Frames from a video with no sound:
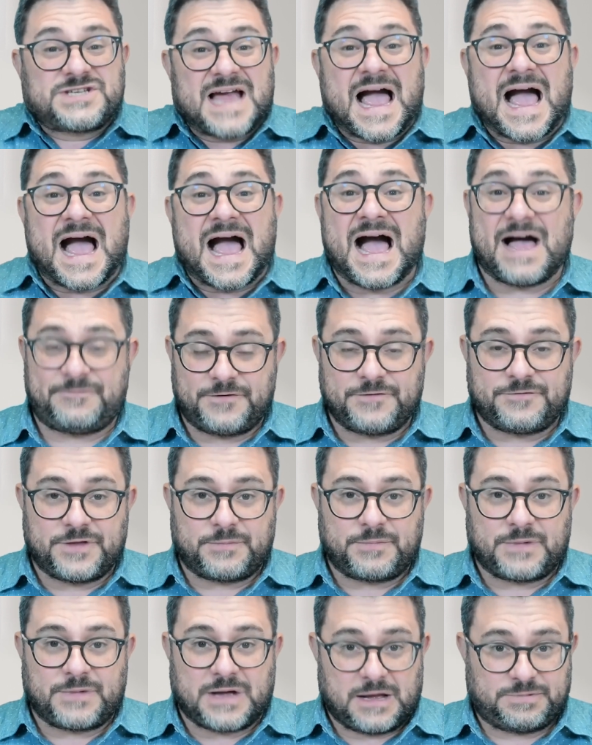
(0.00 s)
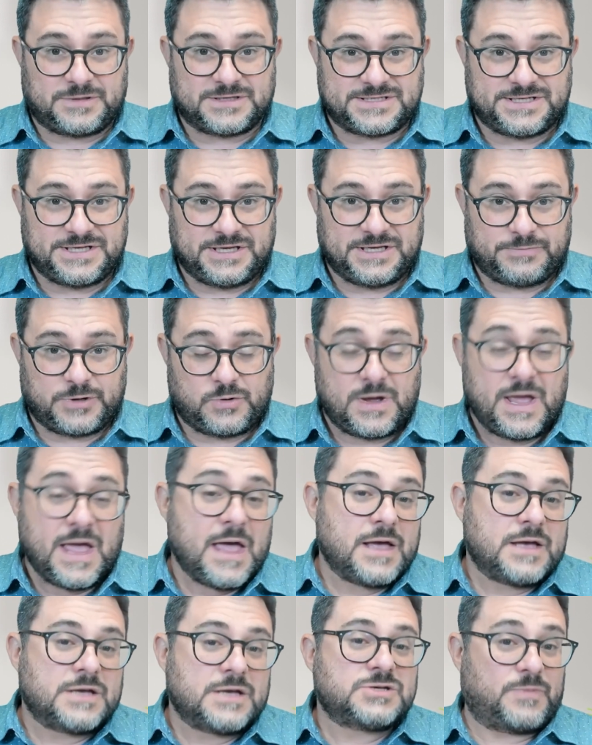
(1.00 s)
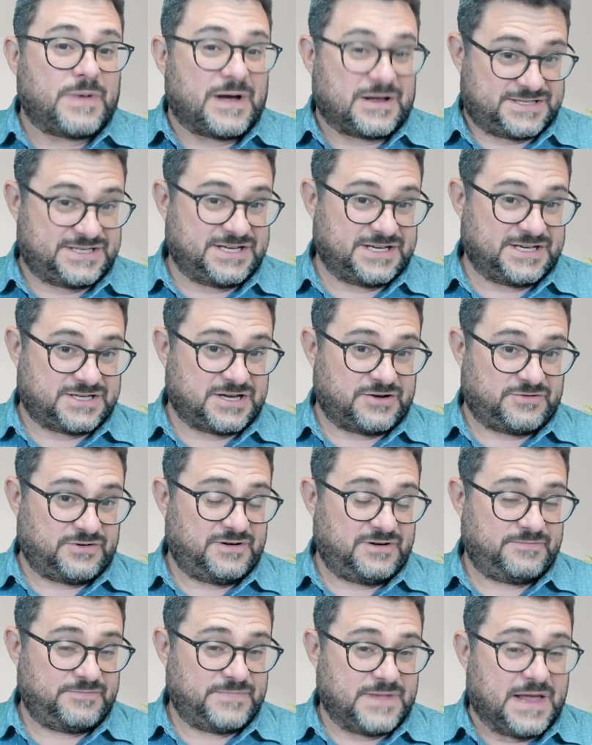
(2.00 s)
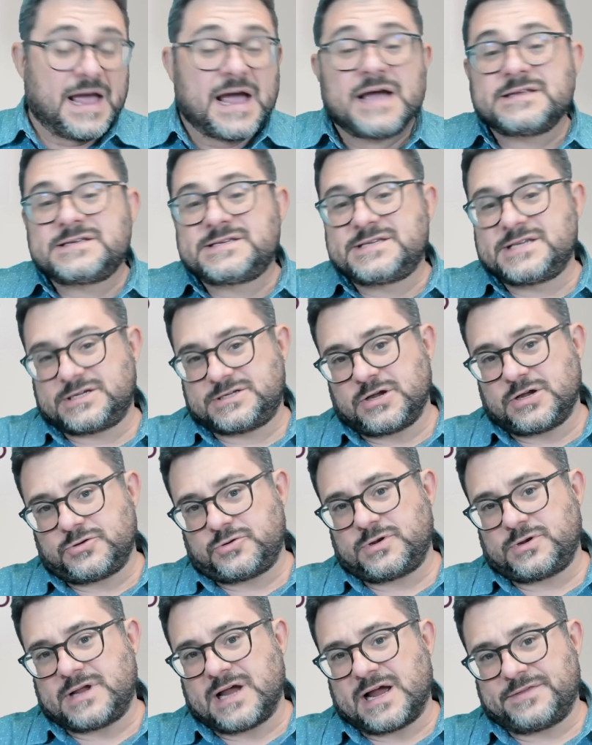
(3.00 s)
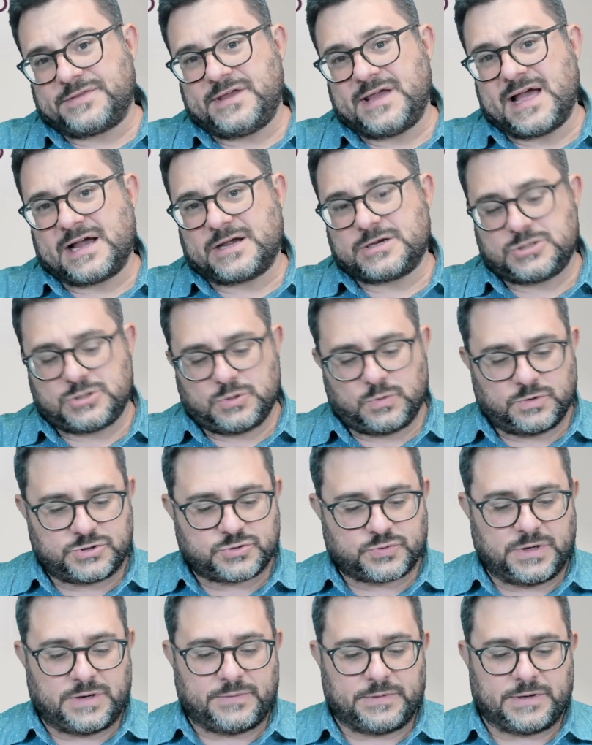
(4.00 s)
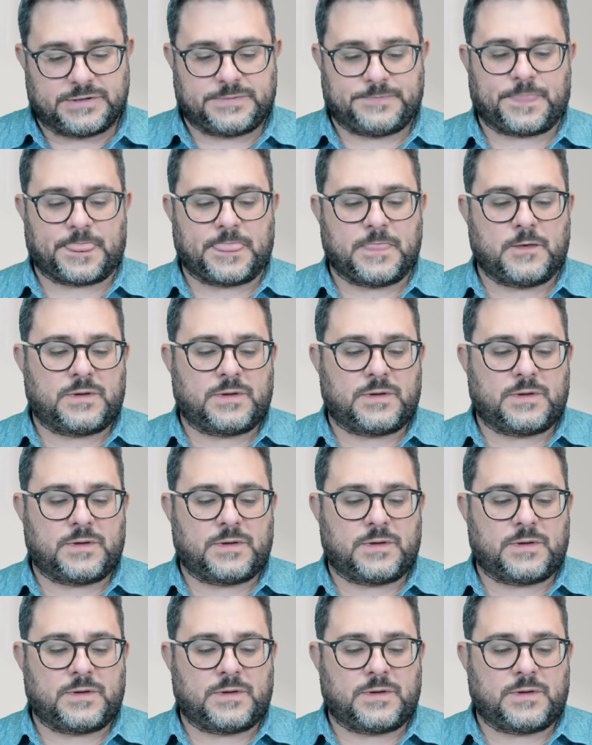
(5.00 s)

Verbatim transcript: of which half of them got placebo, so about 600, and 600 got the actual treatment.